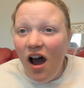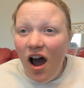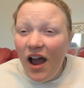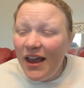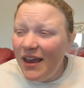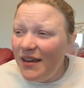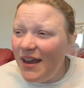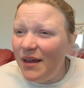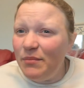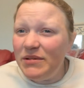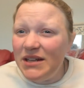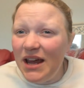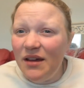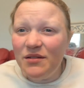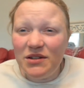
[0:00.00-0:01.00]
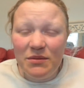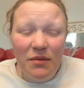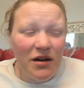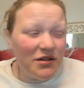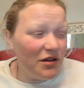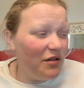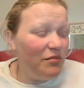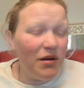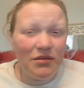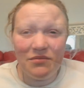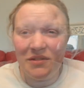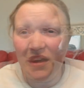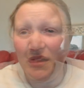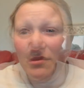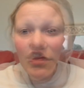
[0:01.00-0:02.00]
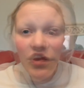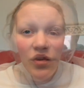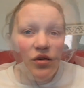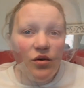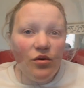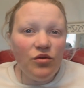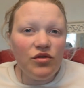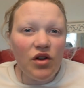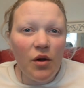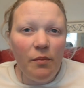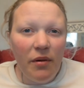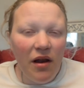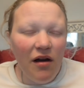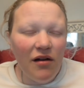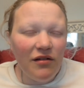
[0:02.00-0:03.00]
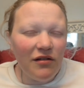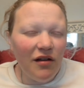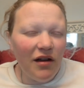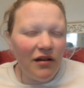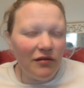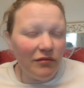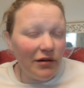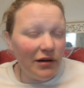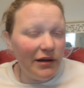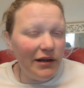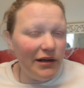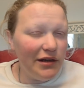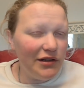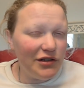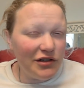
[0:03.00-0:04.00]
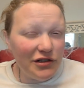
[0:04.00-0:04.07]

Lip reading: I keep getting potato and tomato muddled up. You can also plant like really